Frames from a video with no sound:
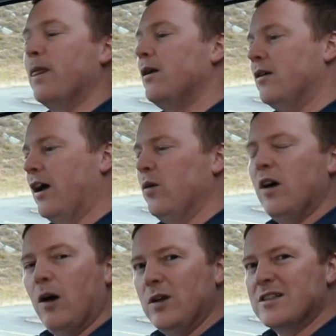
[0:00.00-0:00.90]
Now,
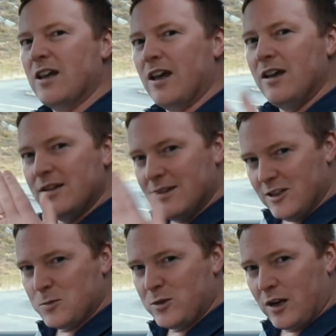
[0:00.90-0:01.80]
I will say this
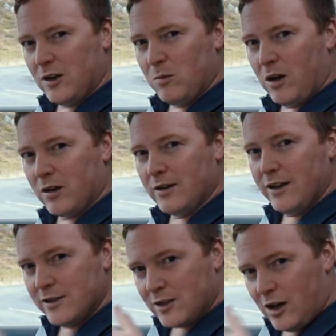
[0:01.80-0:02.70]
particular model
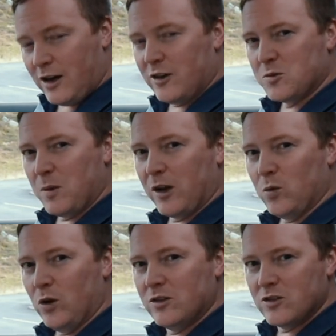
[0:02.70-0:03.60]
is the higher spec
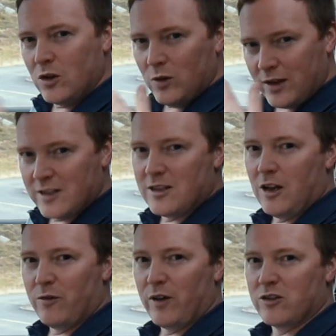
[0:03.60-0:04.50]
one, so it gets a
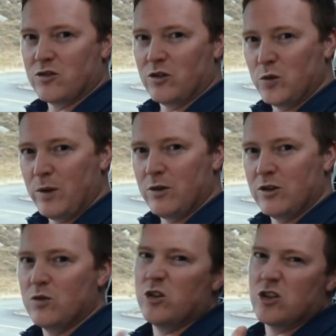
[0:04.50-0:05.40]
lot of extra
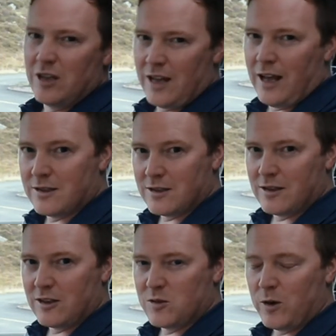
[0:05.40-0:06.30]
equipment which enhances the
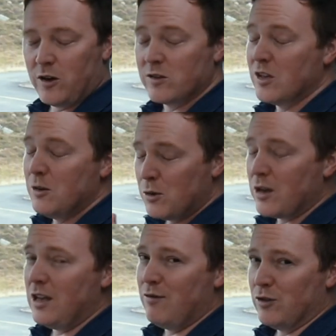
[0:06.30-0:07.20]
experience. But
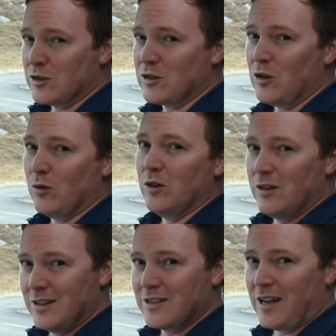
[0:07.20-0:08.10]
even so,
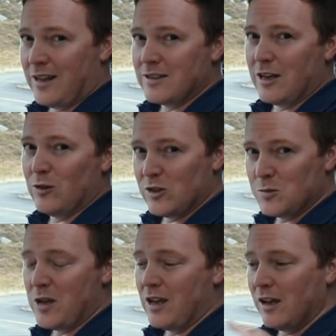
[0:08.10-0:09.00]
it stands out as
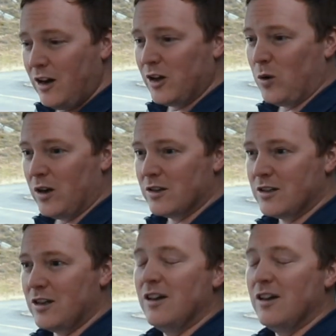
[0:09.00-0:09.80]
being high quality